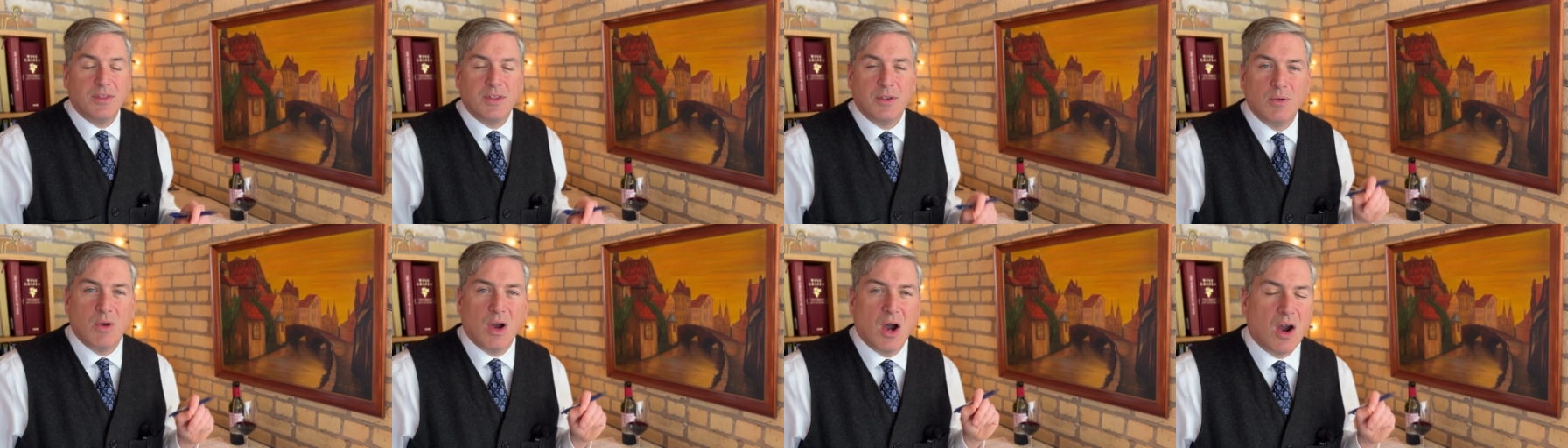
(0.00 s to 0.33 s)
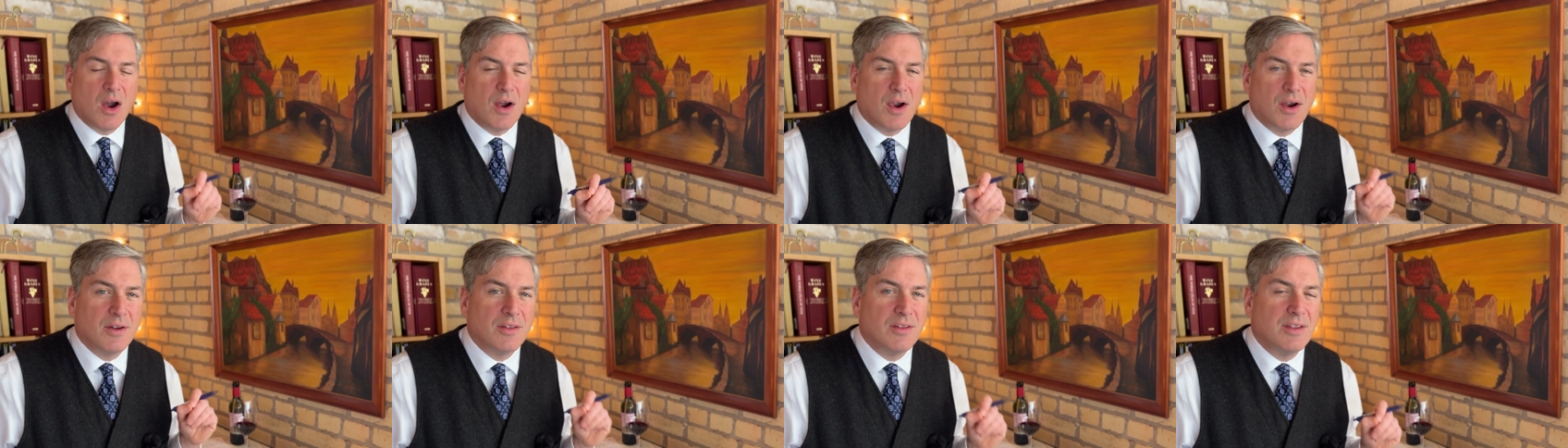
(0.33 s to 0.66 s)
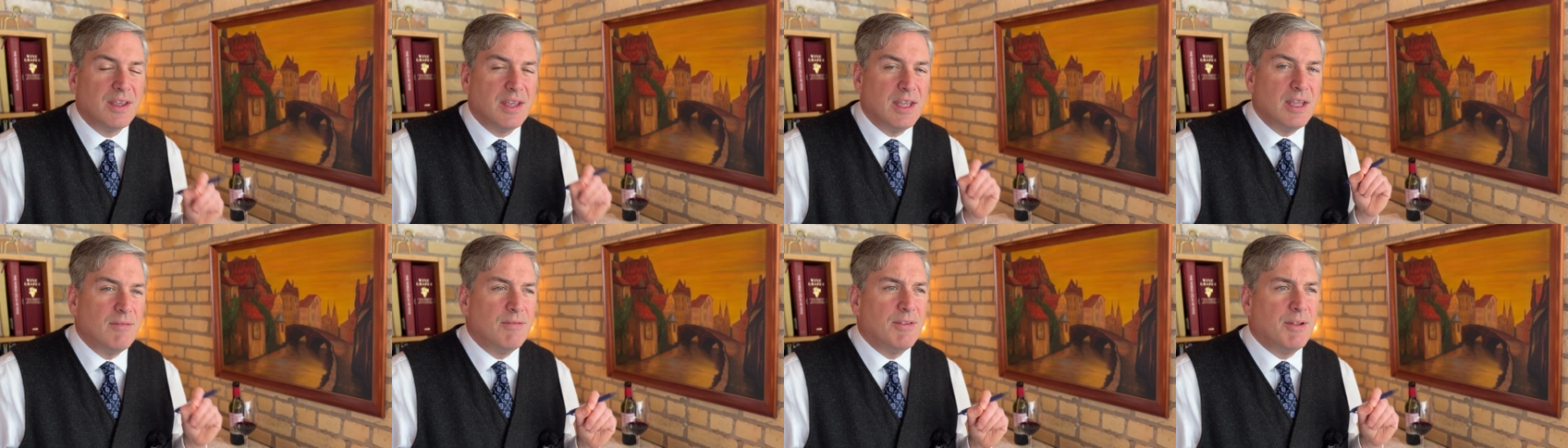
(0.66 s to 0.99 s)
You hardly
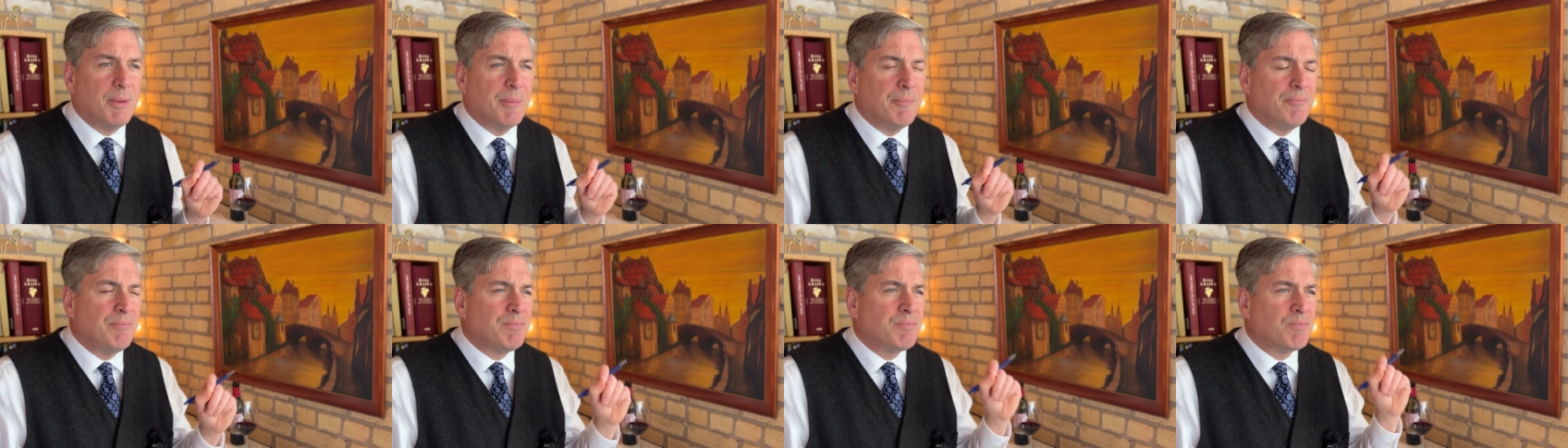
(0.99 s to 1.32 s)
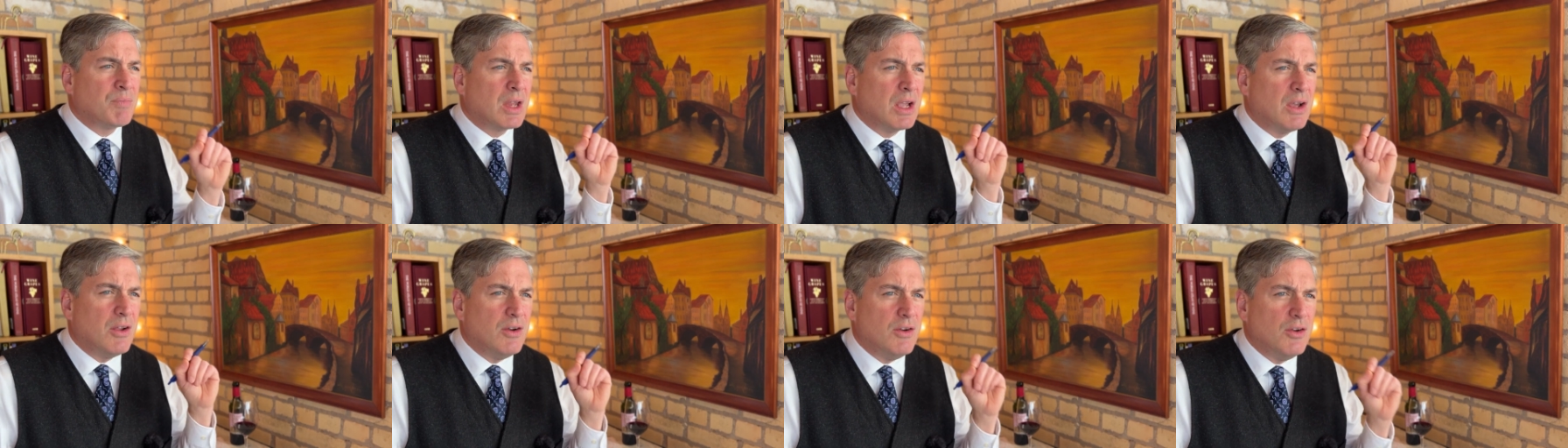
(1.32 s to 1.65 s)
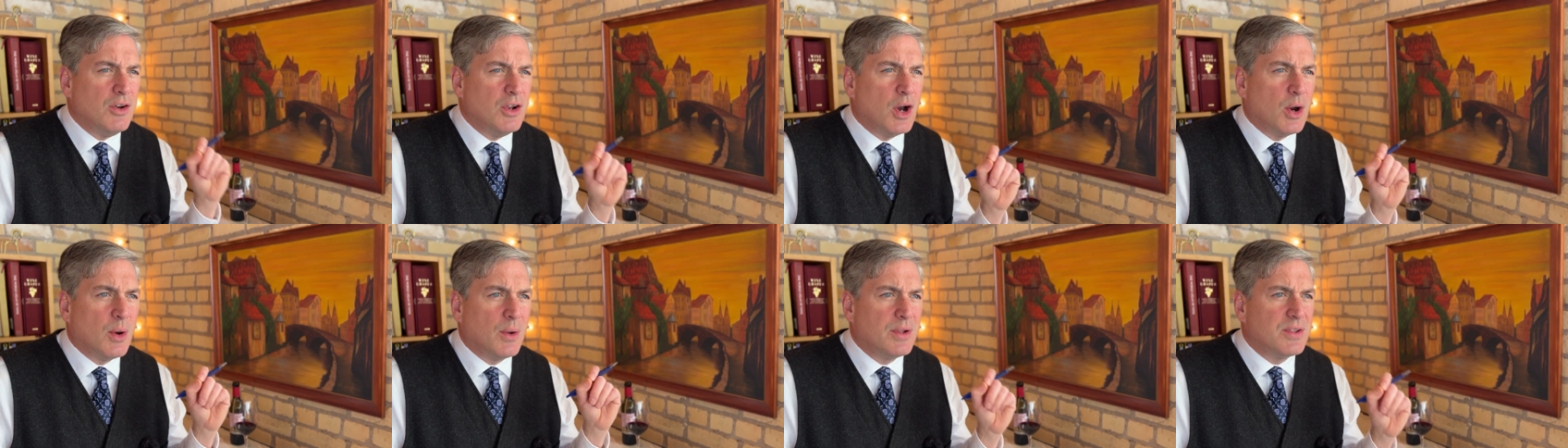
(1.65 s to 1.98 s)
even
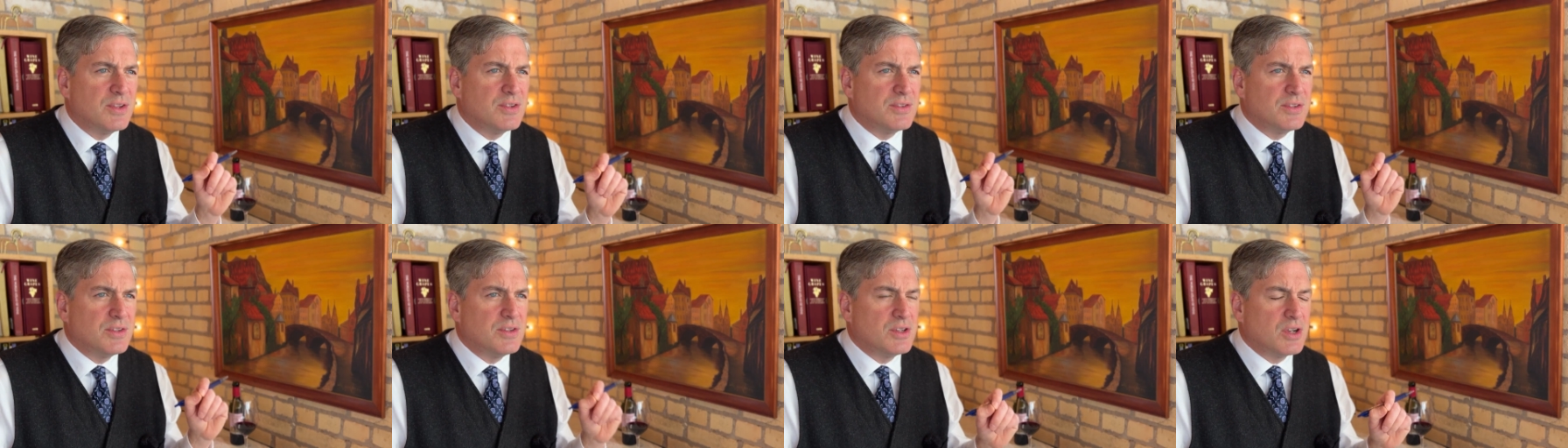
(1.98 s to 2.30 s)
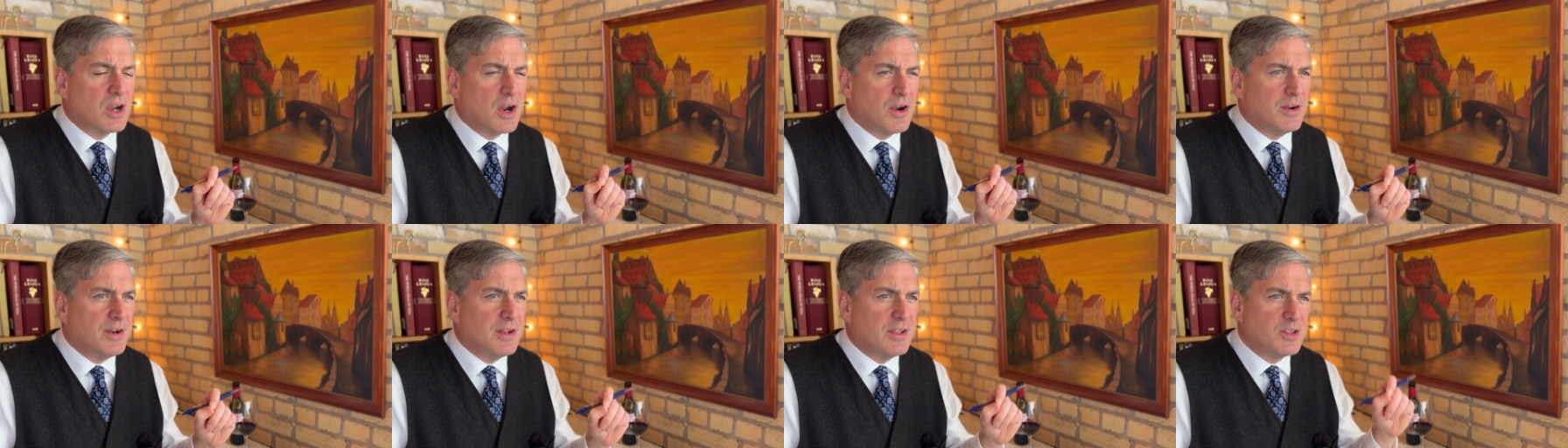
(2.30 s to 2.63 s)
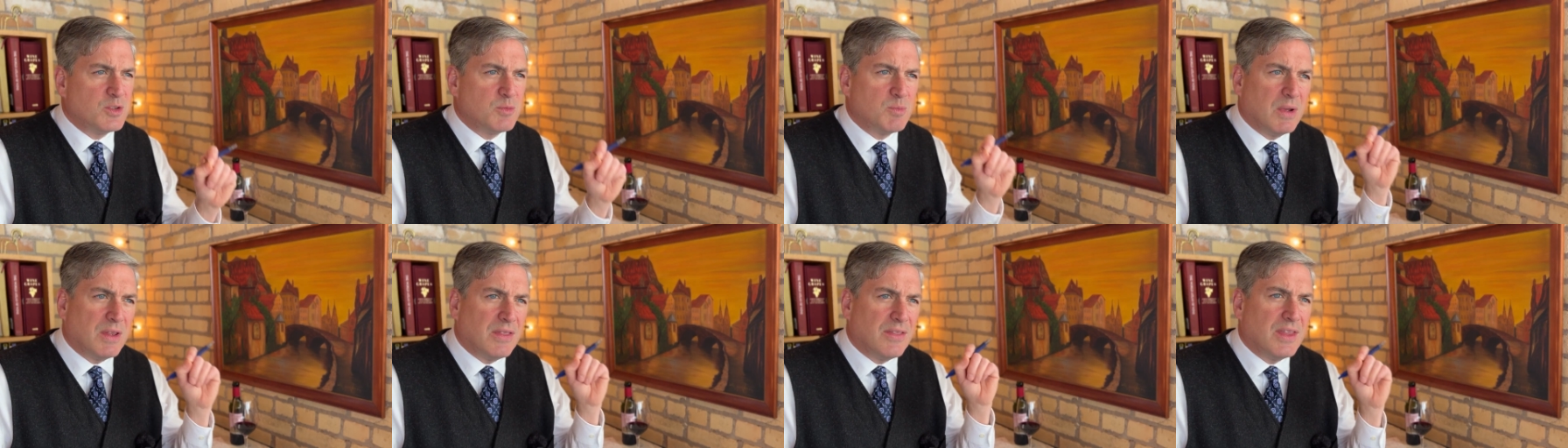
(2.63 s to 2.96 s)
notice the tartness,
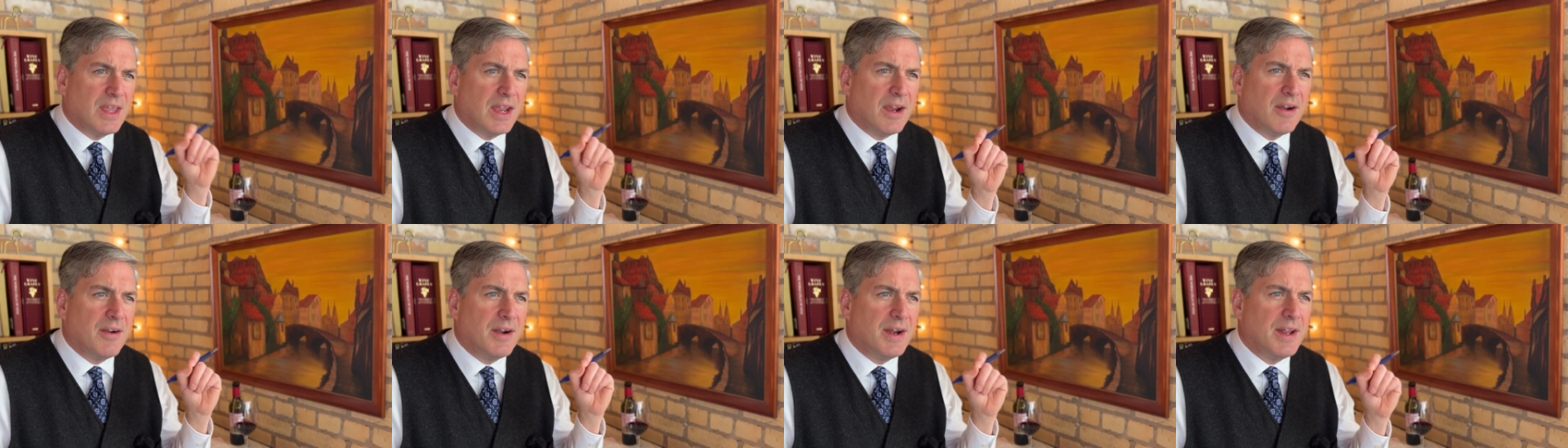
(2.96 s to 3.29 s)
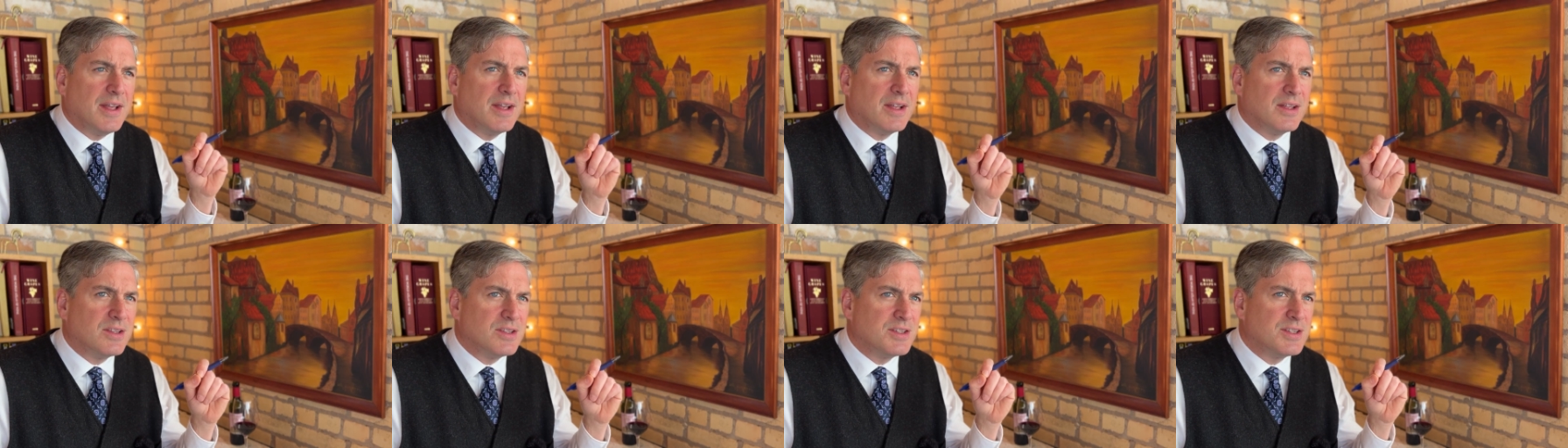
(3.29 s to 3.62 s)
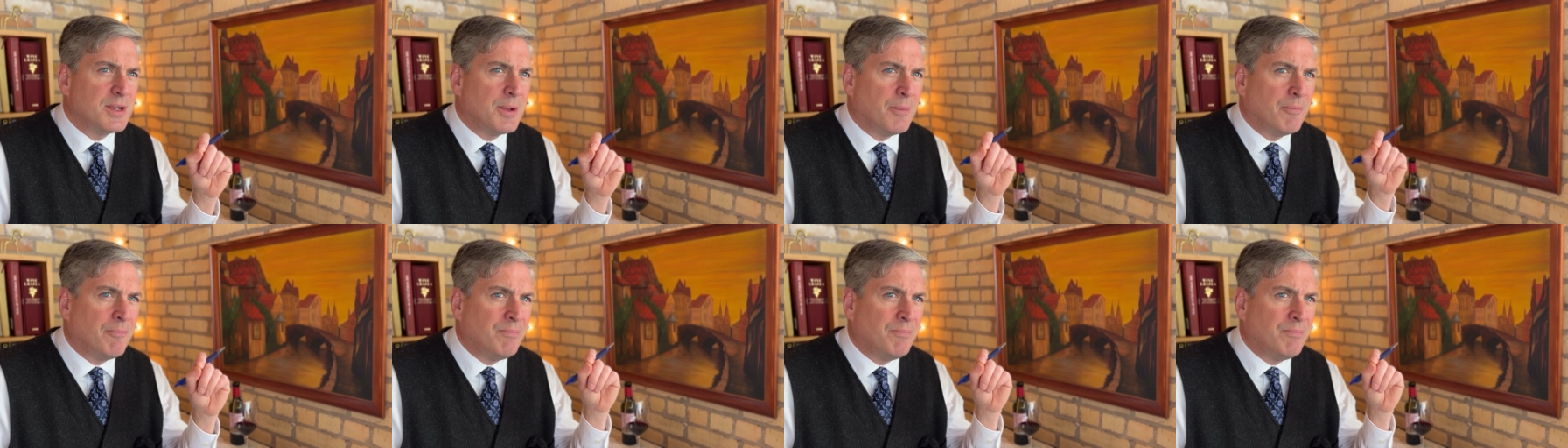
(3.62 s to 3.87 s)
but there it is.